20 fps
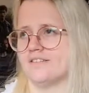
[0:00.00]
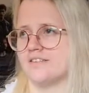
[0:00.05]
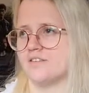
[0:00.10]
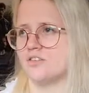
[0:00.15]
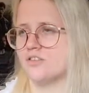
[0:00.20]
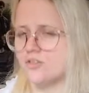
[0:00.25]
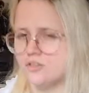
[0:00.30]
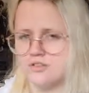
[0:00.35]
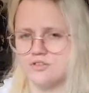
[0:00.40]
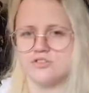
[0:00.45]
As
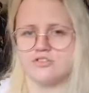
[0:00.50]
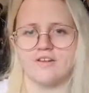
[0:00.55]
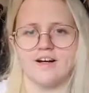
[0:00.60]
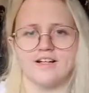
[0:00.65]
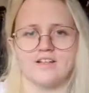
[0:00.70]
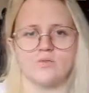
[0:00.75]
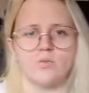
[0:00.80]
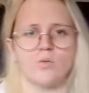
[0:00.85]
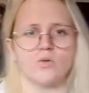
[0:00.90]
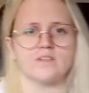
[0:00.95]
soon as
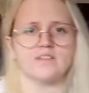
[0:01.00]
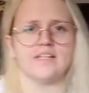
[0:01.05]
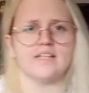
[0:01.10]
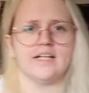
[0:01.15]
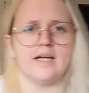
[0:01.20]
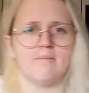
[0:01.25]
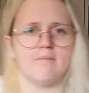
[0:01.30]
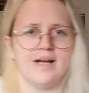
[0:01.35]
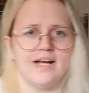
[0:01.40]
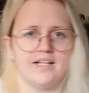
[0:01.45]
Grace walks in,
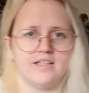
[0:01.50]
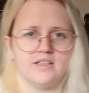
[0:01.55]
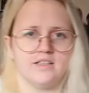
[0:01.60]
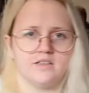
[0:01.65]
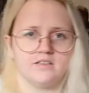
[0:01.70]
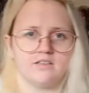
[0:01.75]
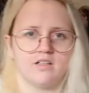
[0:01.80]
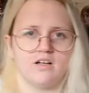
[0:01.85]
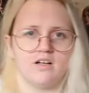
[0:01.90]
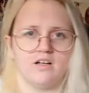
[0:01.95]
he
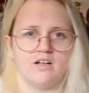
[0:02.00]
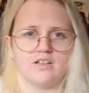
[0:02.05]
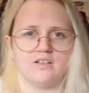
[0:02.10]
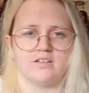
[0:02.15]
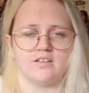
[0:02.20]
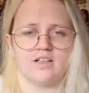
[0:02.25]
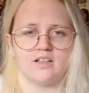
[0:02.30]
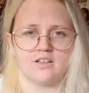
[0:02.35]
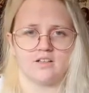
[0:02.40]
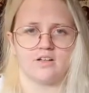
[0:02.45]
abandons her
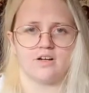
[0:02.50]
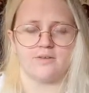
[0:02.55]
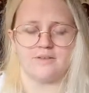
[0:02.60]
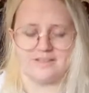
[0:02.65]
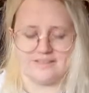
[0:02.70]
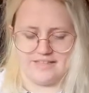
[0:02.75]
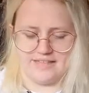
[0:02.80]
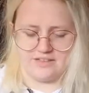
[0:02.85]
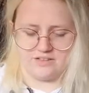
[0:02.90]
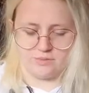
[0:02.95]
to go and
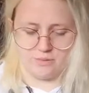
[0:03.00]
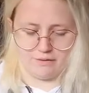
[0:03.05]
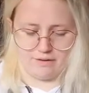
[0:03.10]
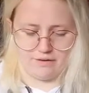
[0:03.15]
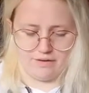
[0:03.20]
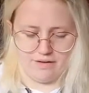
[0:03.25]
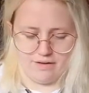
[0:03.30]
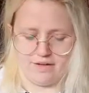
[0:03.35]
dance with her.